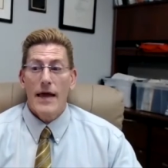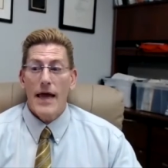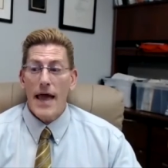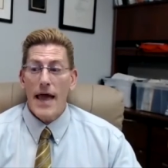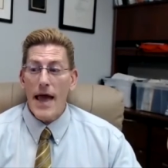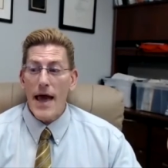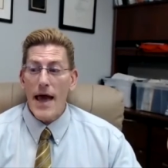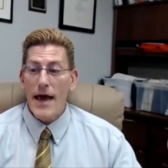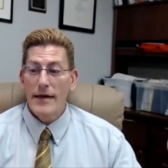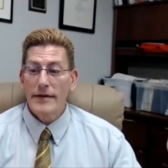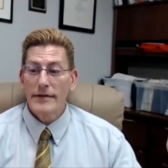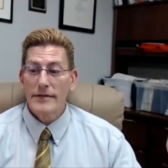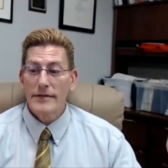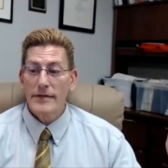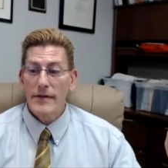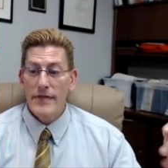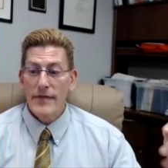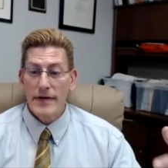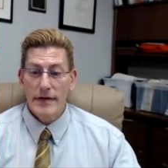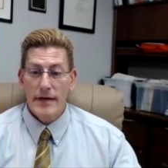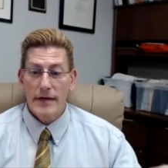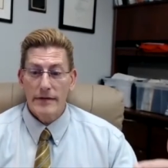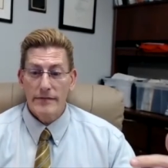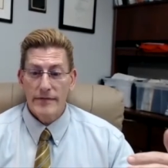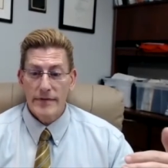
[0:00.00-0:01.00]
And
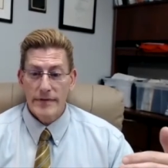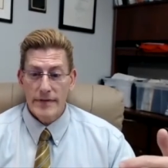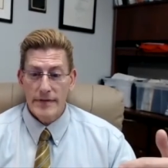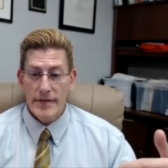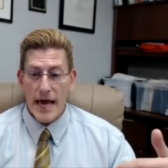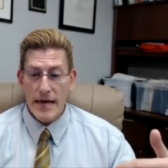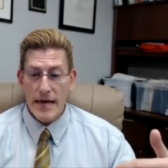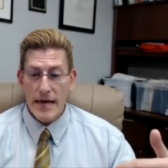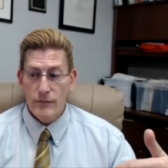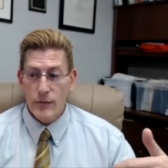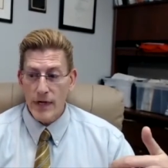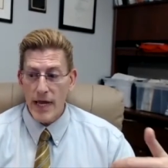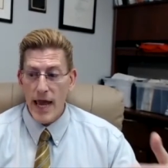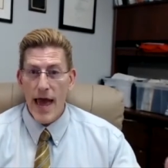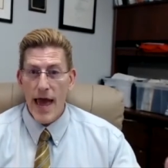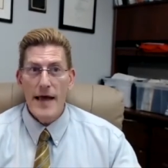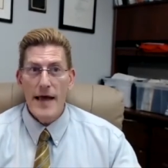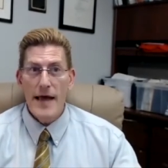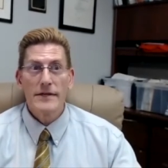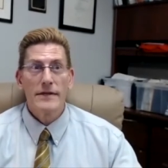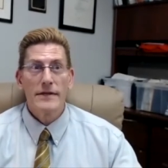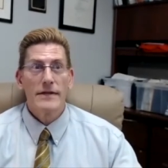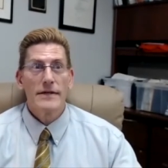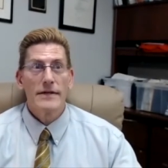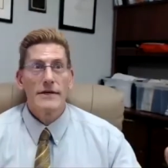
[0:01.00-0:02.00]
the, we
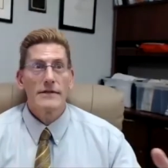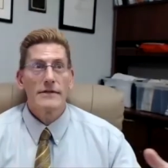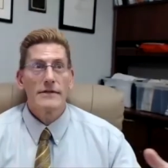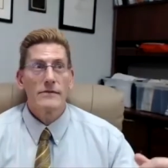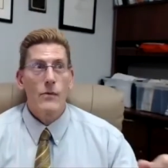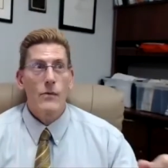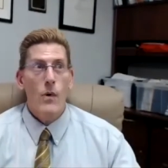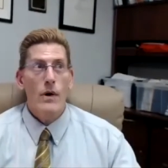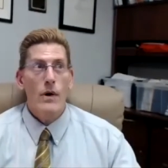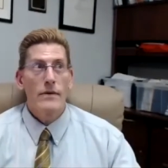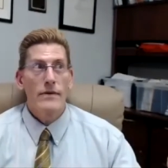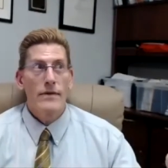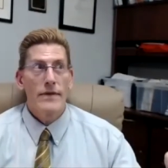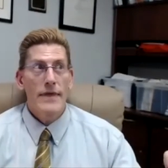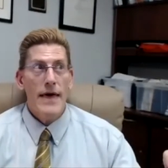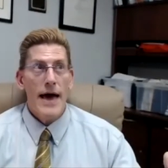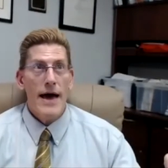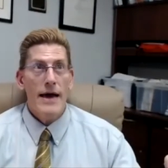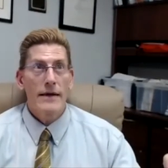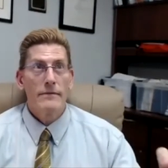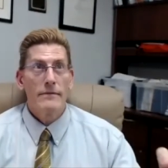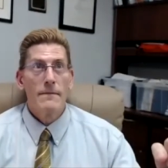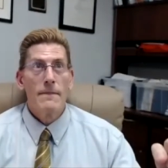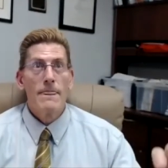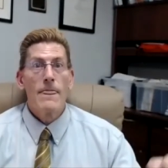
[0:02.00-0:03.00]
ended this
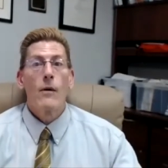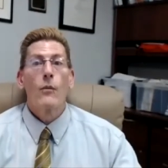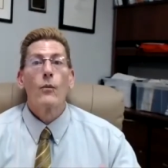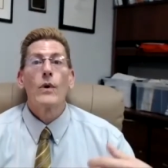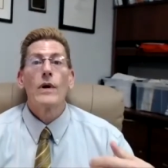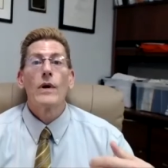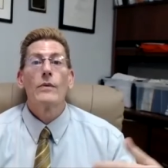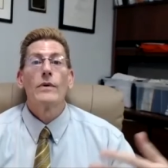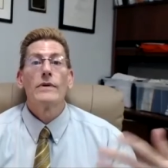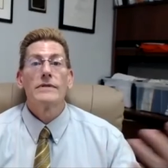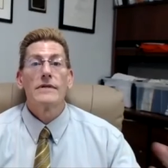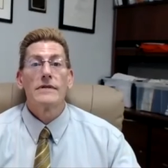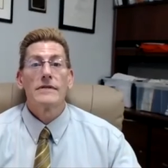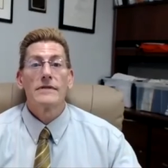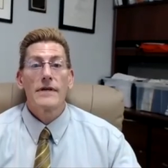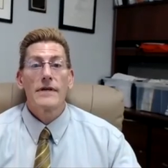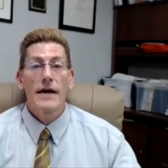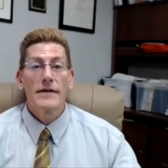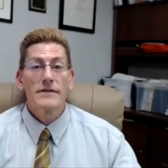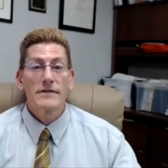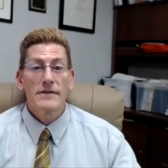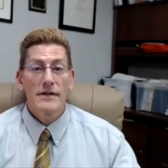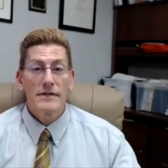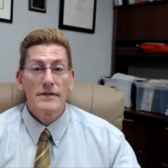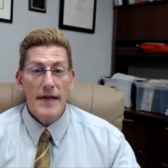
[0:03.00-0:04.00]
that we will
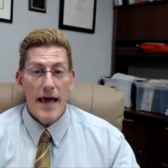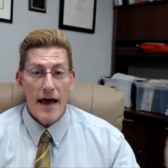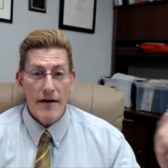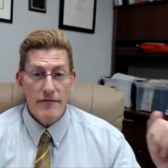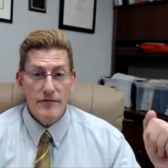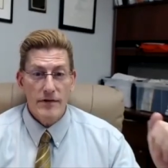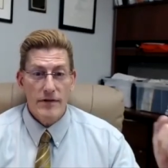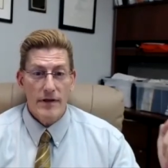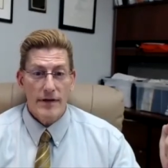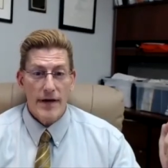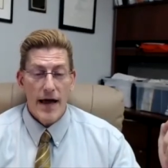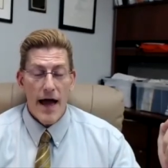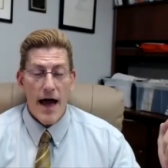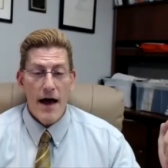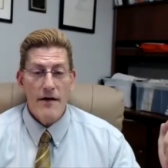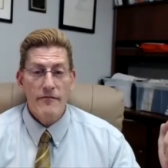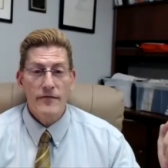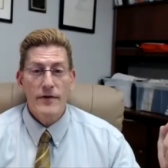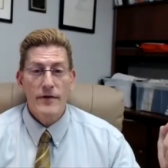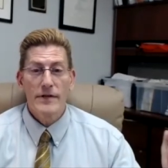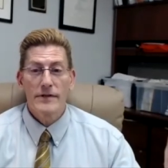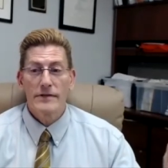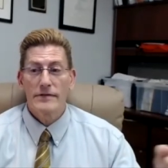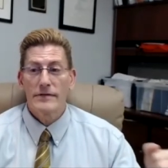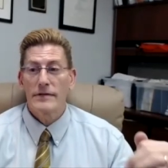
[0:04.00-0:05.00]
discuss this after the
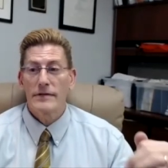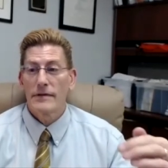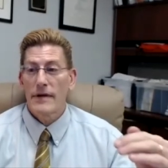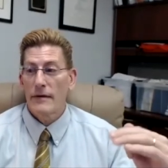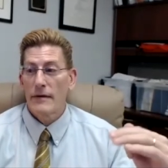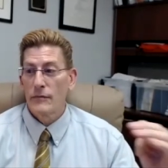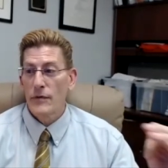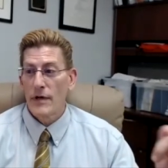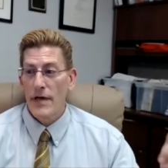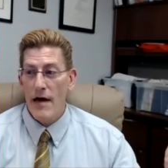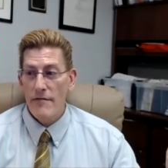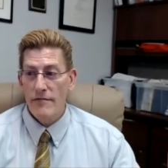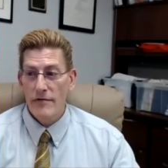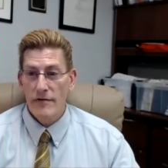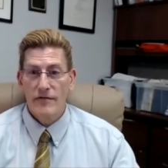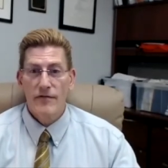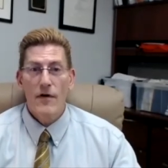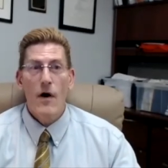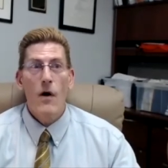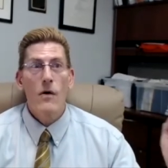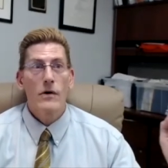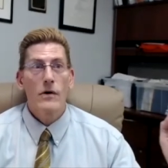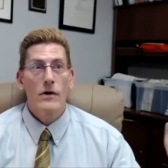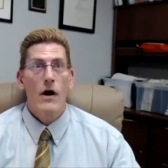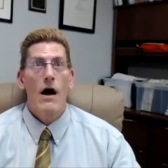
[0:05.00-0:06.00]
conference. We'll have a
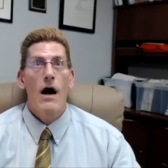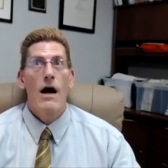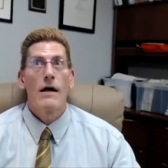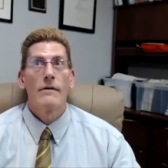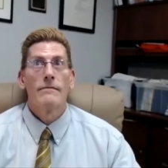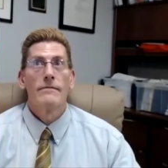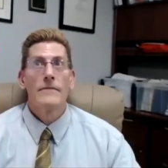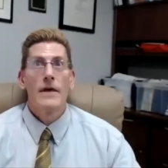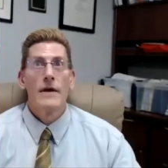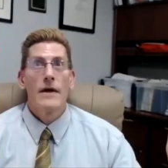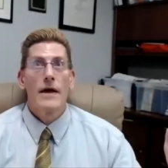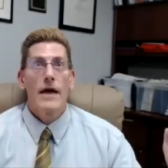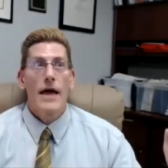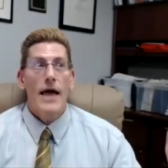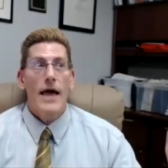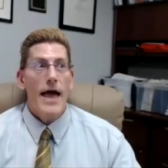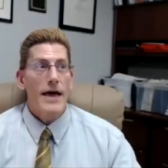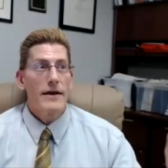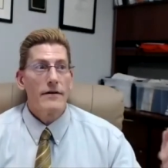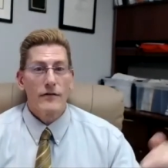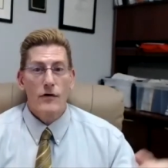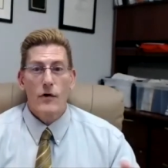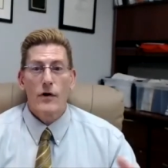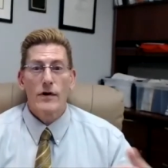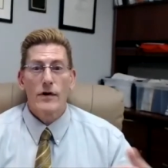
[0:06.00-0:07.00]
phone call.
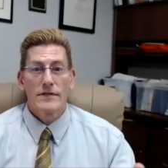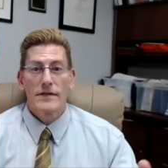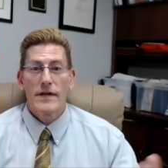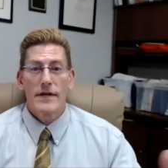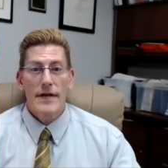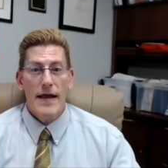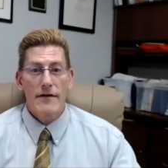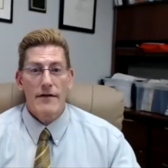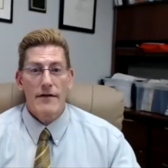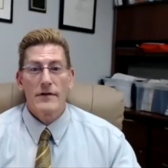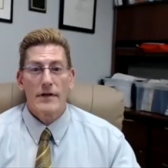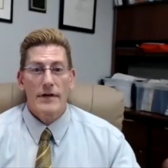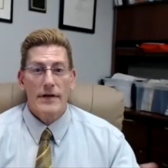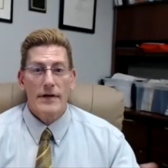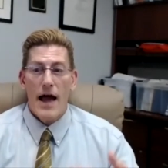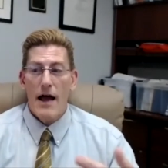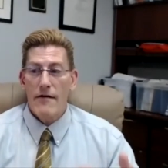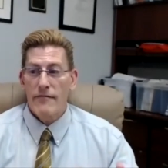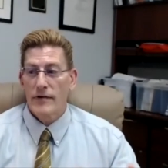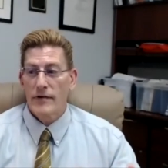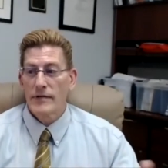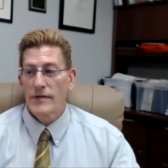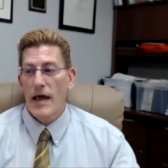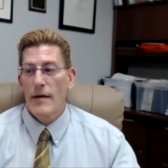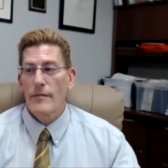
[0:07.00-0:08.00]
And of course, then after the
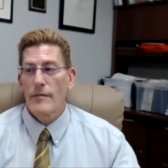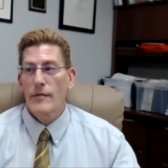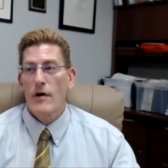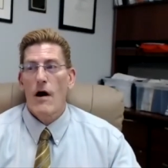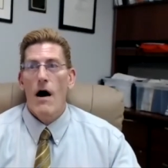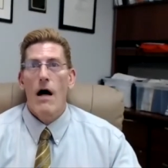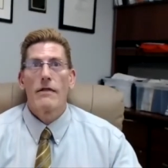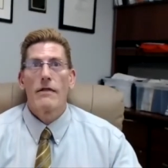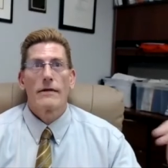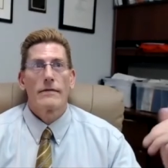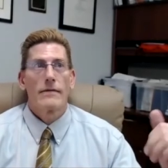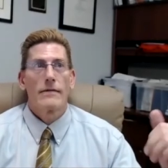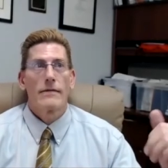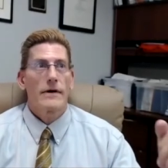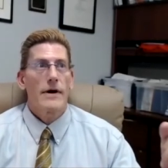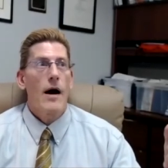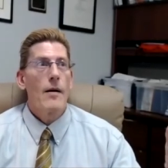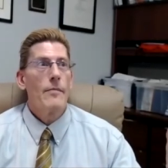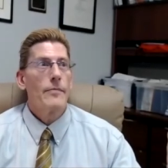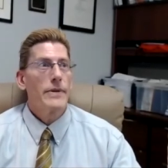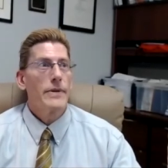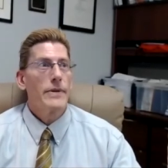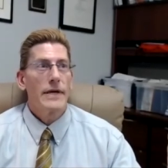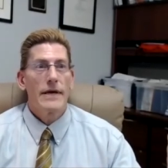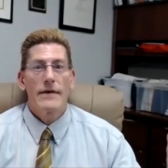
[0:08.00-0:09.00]
conference, I'm calling the
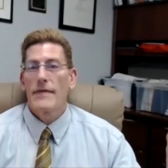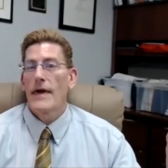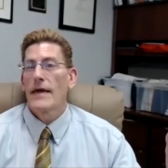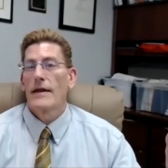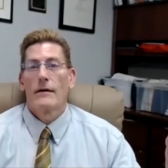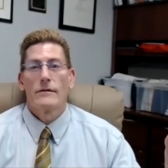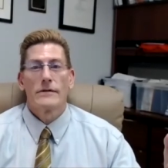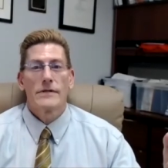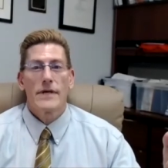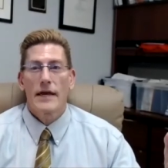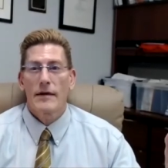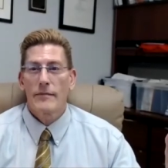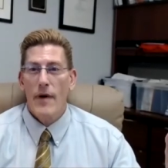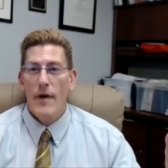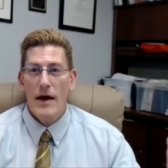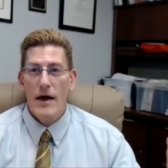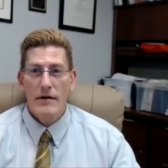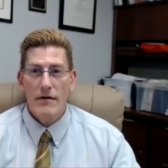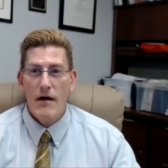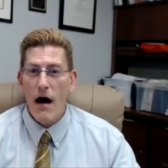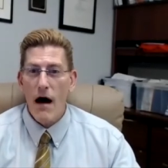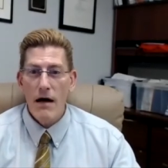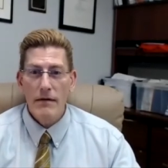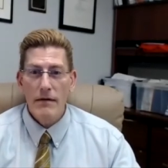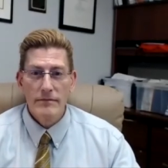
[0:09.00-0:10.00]
company and they don't take my
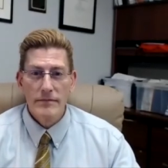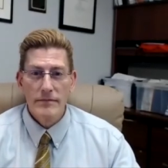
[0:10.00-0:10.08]
call.